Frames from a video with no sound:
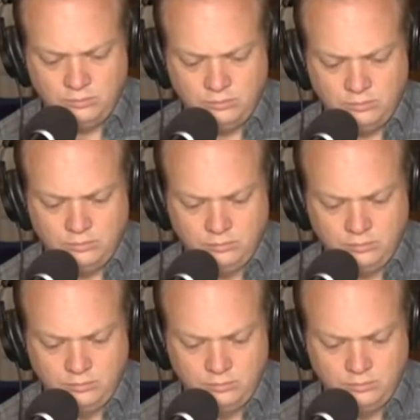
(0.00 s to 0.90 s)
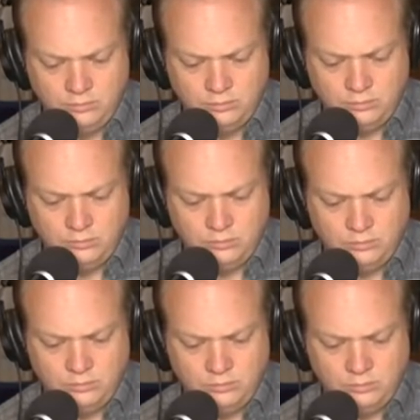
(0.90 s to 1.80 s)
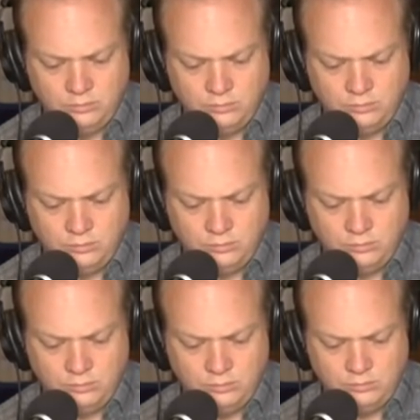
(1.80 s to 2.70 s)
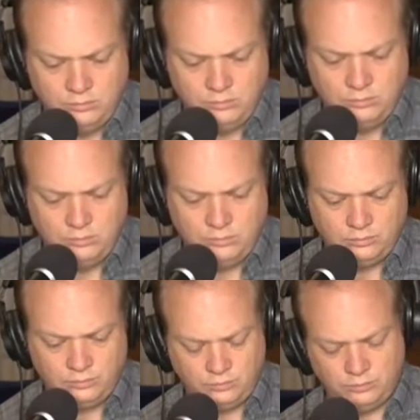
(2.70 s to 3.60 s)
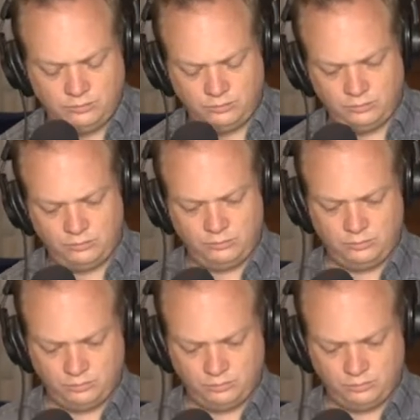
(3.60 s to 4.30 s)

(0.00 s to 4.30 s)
This person isn't speaking.